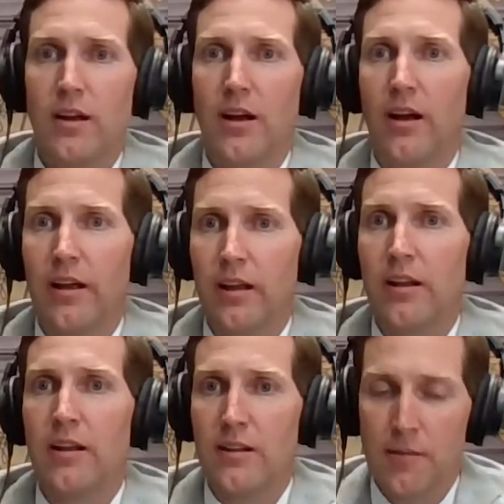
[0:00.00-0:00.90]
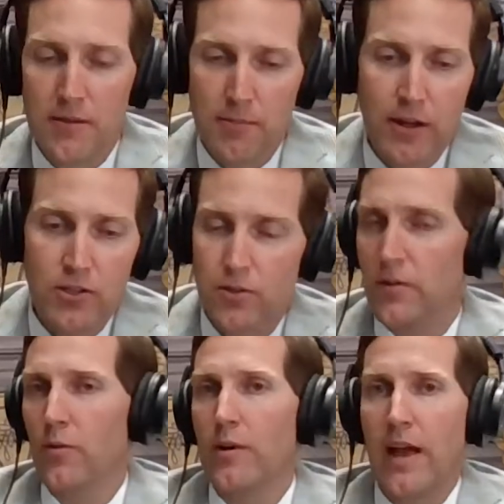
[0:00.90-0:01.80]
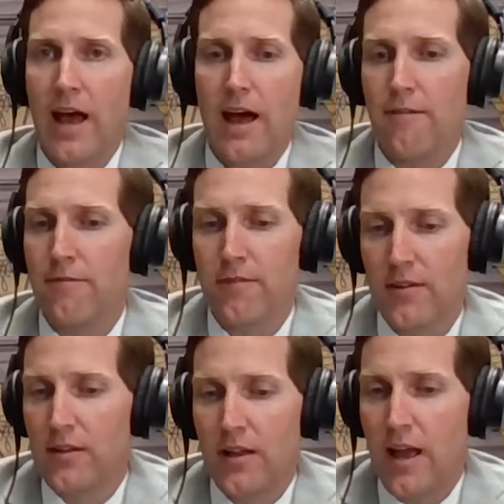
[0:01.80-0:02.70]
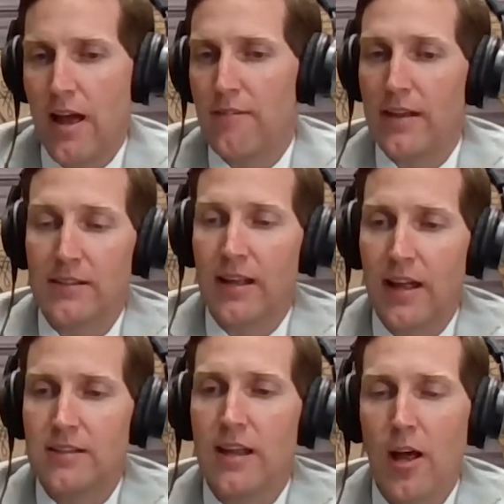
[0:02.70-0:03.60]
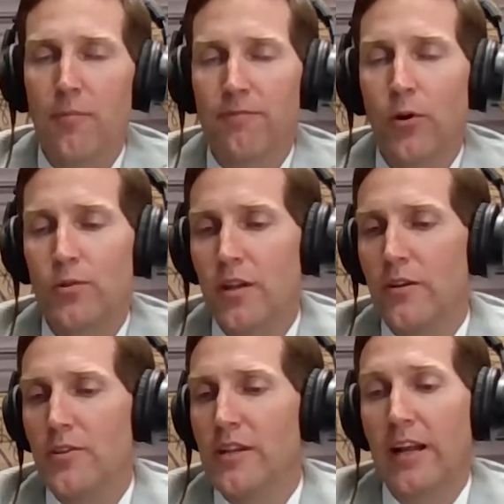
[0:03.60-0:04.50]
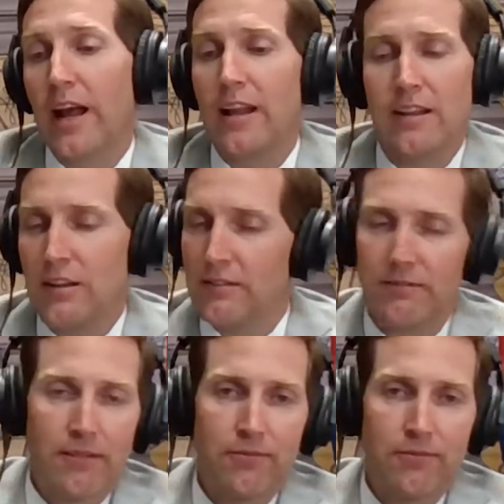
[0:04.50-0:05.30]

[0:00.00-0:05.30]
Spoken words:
and to make sure that we have that to help folks understand.